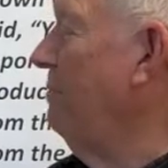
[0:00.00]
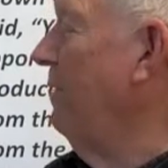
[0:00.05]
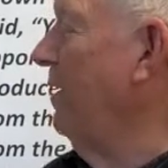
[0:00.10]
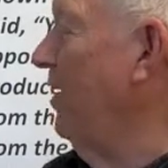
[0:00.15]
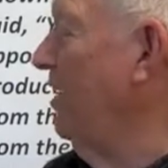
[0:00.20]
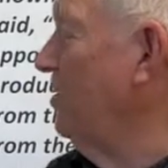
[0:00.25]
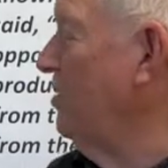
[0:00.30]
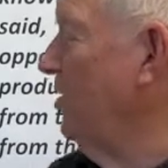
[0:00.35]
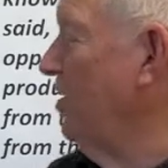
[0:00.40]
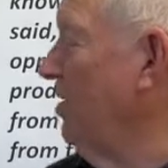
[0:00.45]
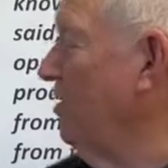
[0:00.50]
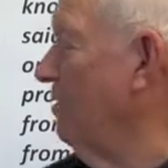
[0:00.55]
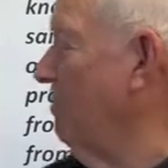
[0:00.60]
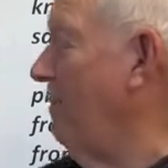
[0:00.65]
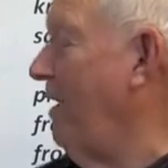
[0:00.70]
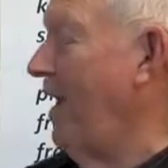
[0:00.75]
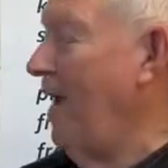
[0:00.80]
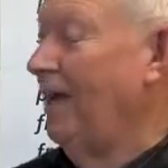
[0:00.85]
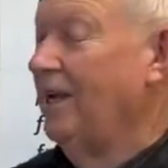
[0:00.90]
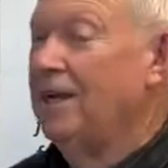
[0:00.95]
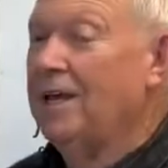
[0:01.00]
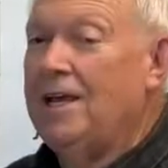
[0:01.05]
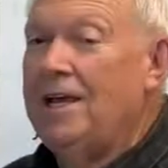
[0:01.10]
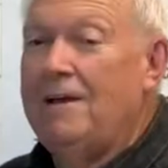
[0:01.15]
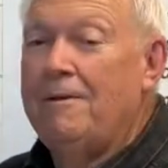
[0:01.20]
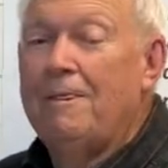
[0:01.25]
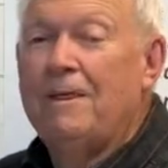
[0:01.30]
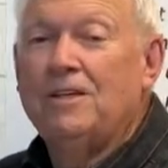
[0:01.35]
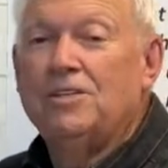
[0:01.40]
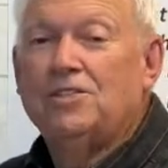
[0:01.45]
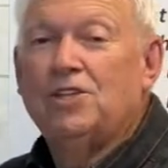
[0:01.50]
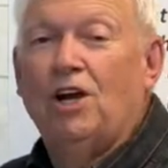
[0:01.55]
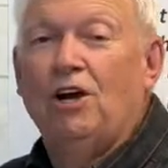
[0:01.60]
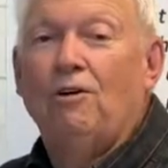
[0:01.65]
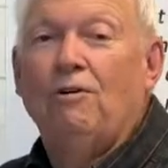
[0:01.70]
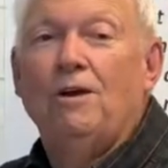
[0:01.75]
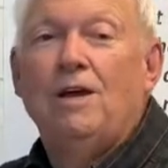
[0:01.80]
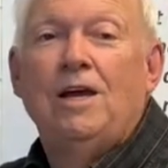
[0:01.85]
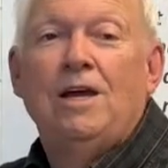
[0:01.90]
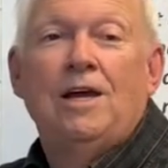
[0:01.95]
marries another man.
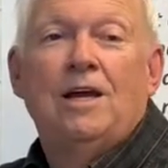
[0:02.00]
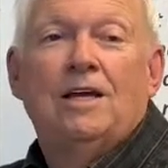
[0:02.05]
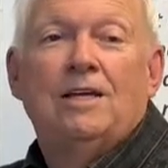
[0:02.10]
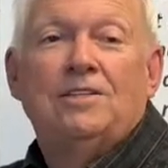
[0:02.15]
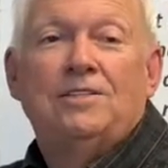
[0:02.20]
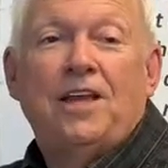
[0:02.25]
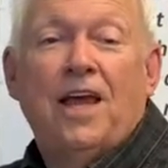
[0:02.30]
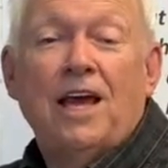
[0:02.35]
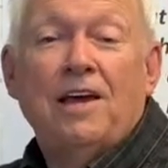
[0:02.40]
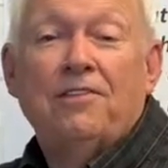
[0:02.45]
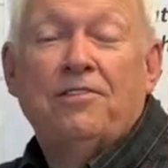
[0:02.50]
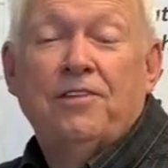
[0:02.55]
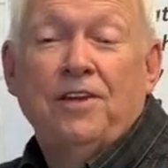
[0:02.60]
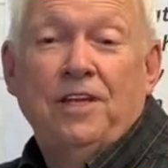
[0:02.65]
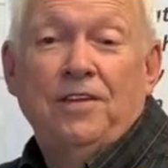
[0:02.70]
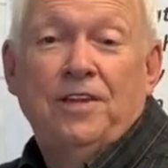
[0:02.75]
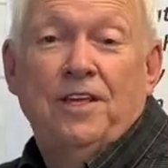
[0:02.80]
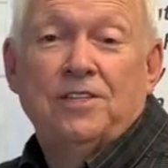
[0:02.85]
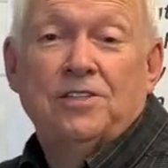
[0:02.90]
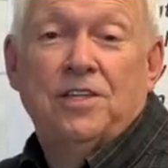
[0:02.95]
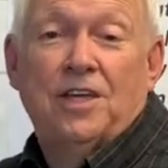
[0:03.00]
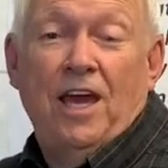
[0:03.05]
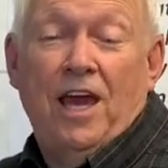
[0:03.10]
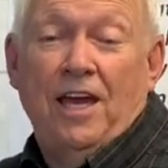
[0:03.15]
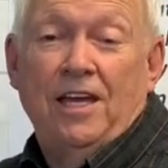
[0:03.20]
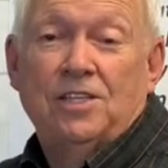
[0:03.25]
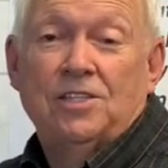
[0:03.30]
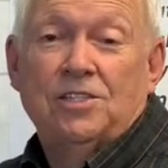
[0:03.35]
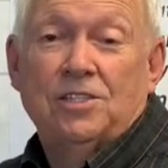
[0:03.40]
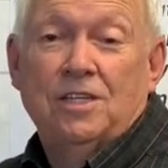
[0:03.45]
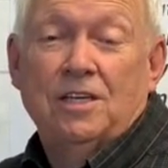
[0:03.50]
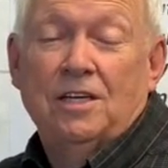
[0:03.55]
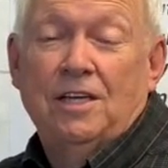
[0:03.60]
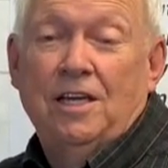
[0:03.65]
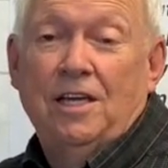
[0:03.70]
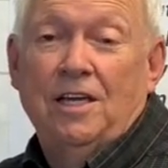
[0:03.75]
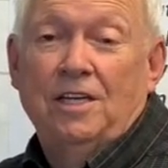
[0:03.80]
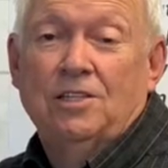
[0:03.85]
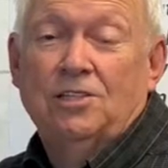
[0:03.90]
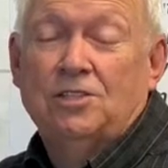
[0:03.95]
So death, in this case,
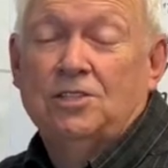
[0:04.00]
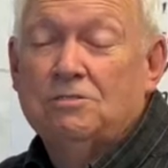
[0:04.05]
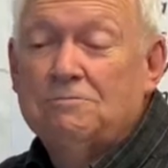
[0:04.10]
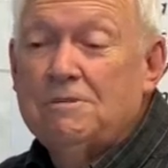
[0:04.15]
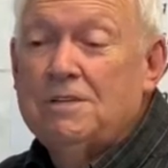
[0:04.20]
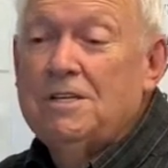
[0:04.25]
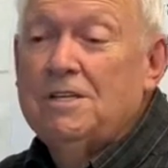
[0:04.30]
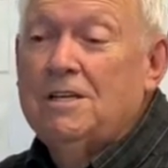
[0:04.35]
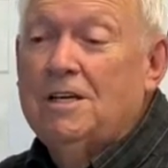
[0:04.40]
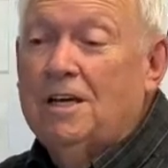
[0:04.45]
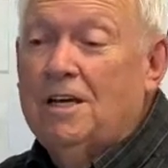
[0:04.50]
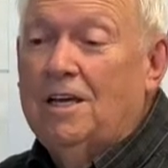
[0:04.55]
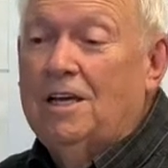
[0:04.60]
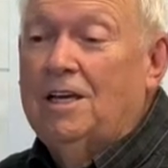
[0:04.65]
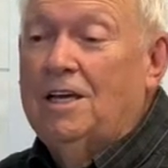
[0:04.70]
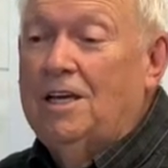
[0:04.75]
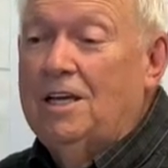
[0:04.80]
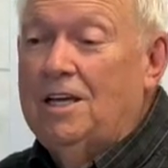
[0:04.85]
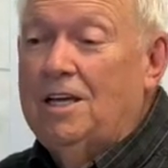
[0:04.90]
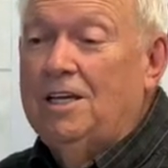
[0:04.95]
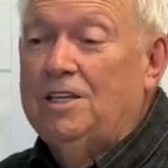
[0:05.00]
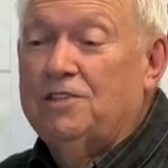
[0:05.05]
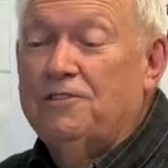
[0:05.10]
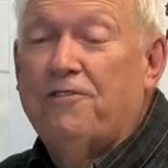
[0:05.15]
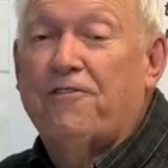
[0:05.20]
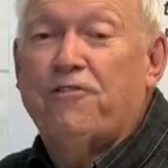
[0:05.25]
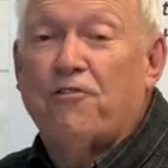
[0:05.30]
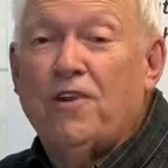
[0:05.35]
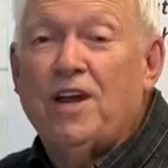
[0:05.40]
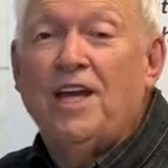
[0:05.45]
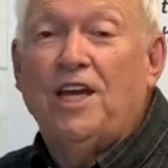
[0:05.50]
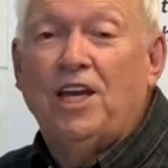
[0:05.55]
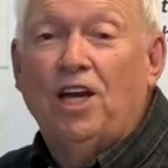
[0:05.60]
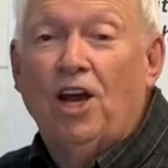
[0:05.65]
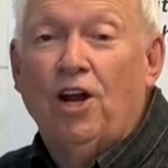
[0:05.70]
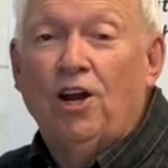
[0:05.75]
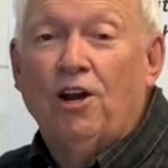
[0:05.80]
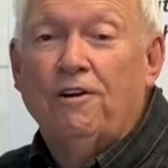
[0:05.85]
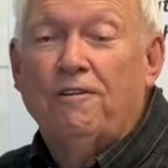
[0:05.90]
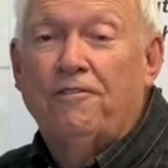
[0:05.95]
is freeing
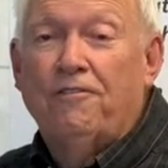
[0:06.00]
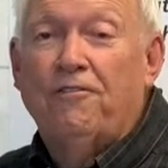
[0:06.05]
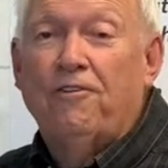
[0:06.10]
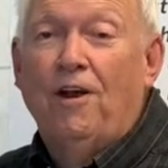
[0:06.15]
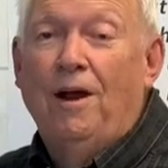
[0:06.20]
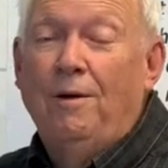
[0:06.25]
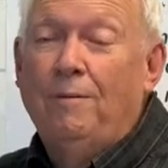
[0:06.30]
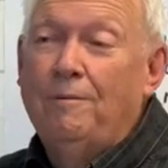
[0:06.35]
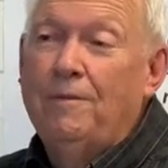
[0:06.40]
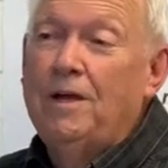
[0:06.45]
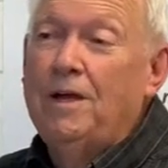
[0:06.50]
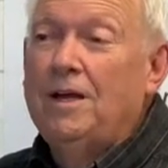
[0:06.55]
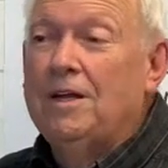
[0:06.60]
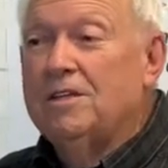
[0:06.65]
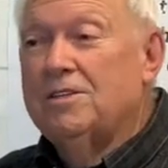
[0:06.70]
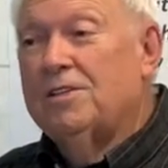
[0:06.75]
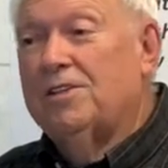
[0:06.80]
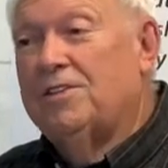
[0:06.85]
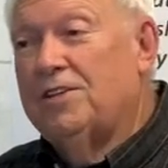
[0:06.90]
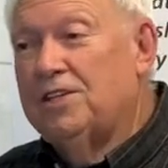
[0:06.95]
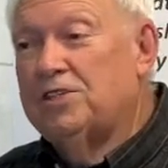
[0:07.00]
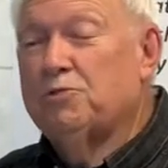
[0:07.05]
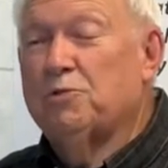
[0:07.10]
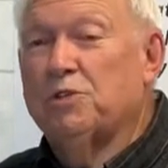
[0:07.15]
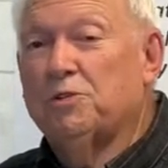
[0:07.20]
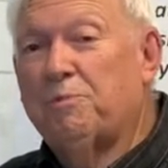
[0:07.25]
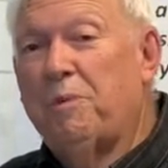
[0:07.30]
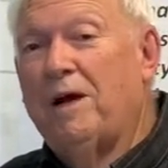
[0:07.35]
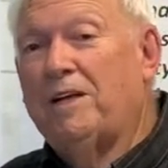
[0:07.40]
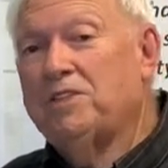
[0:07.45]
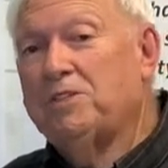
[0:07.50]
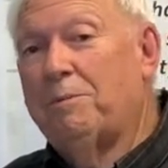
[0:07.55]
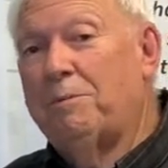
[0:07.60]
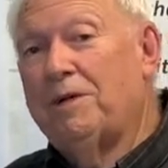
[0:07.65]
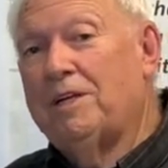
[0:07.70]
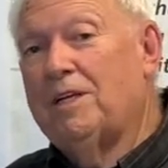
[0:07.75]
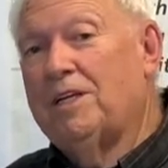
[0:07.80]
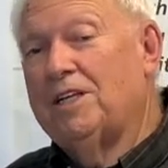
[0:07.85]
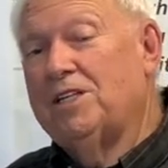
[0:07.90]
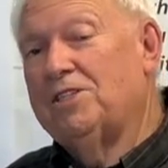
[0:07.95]
her from these
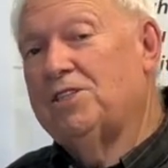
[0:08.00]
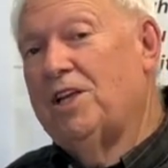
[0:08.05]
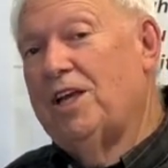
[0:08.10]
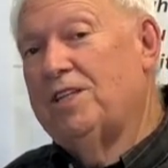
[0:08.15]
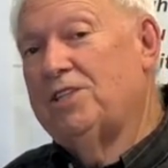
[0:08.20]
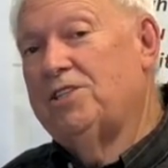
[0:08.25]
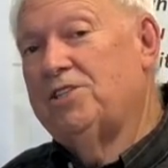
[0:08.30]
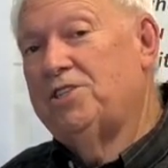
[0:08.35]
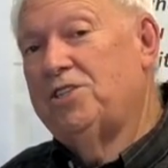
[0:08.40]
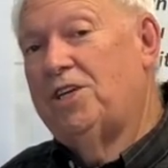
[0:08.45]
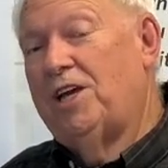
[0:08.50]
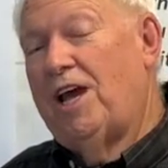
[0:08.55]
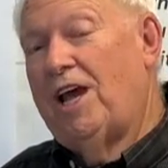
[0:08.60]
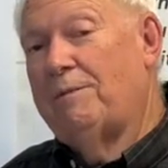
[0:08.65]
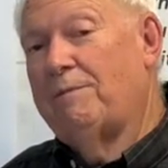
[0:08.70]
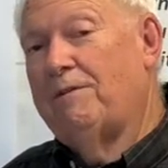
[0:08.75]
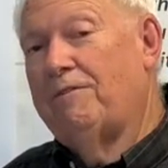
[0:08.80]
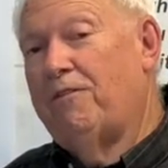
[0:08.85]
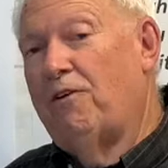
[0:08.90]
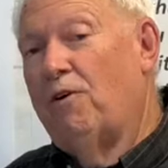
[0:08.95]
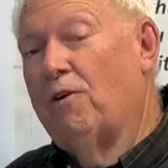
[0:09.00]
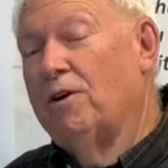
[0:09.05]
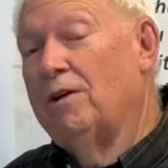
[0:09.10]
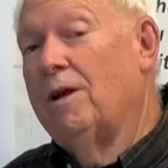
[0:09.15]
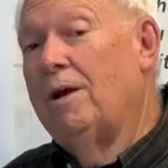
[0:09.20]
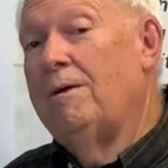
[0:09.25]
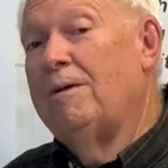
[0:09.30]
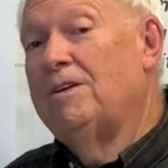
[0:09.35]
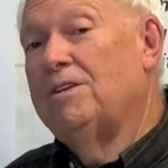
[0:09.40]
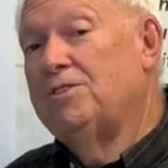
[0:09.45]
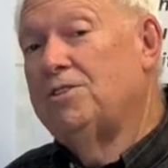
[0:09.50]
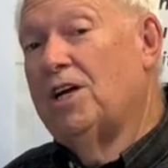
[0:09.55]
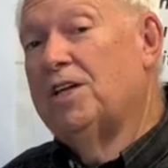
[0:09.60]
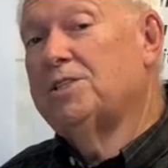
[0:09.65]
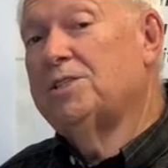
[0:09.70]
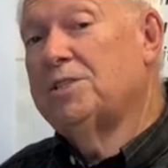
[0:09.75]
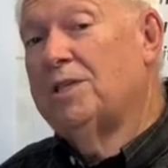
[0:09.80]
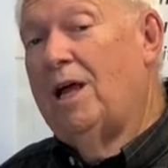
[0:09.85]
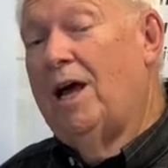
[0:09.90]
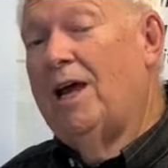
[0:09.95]
responsibilities that she had before,
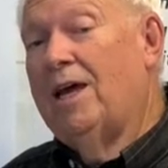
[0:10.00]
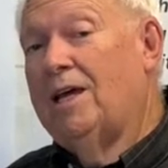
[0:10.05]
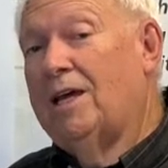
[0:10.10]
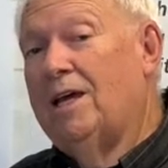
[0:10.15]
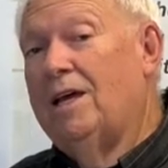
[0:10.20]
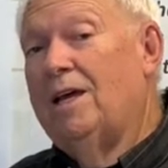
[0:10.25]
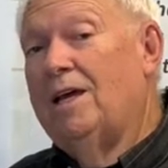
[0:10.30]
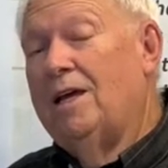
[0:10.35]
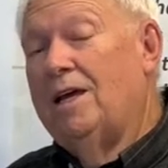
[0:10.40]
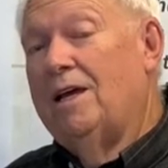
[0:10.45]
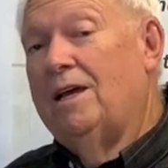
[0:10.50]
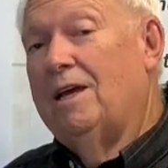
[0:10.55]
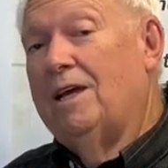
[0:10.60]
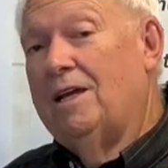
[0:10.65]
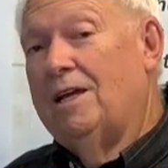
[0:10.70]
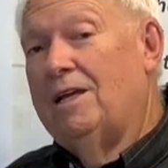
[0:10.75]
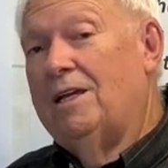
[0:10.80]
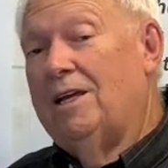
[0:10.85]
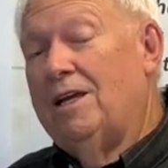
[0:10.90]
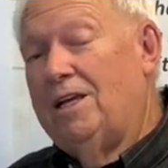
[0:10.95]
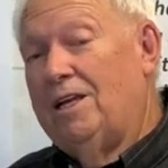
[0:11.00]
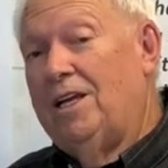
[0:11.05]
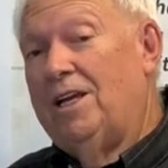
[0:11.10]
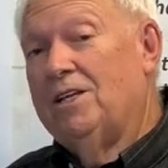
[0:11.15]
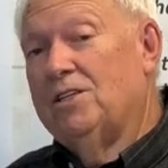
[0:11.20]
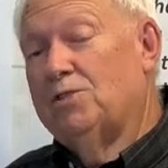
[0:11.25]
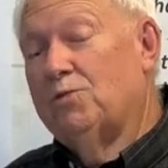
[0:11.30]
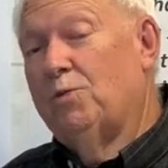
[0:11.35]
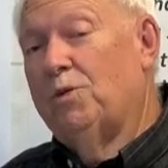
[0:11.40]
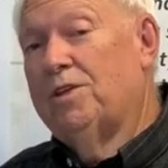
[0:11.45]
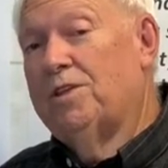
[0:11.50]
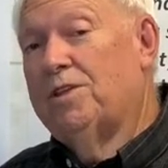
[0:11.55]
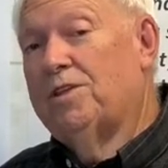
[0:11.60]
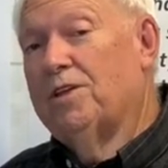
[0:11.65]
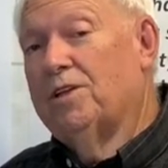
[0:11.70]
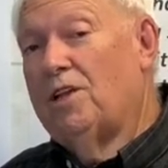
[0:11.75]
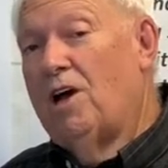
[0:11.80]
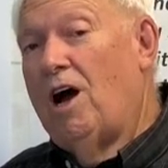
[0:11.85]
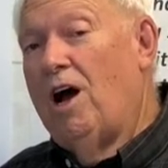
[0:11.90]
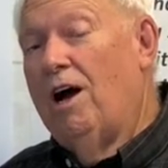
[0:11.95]
just like it is with the
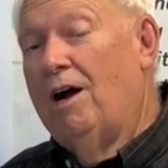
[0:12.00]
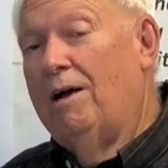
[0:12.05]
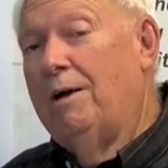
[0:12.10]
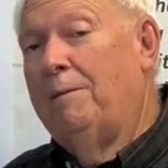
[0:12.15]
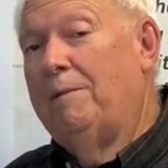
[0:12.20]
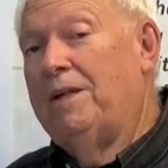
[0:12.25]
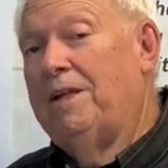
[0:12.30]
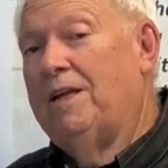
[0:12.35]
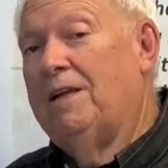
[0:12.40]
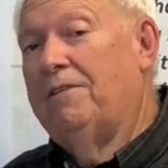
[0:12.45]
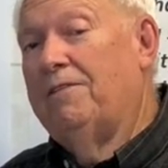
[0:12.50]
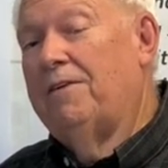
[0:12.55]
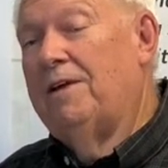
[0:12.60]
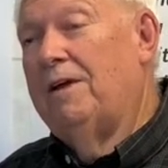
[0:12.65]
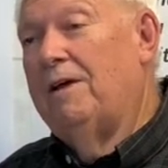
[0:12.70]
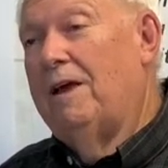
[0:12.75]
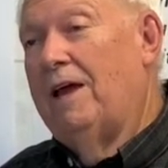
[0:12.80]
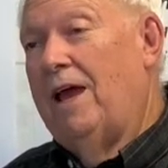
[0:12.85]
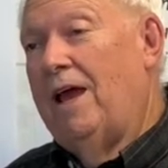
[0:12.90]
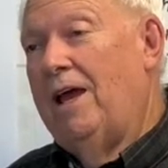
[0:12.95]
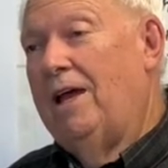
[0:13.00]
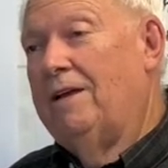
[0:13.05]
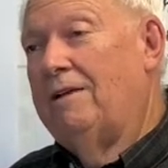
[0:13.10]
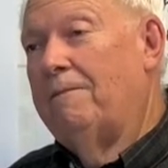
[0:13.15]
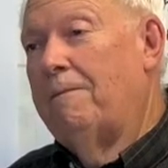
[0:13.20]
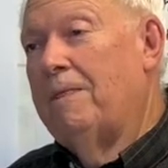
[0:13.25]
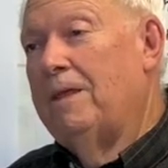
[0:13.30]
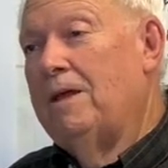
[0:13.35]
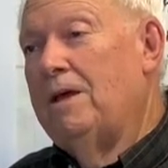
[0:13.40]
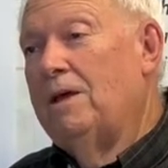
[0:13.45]
law. I mean, and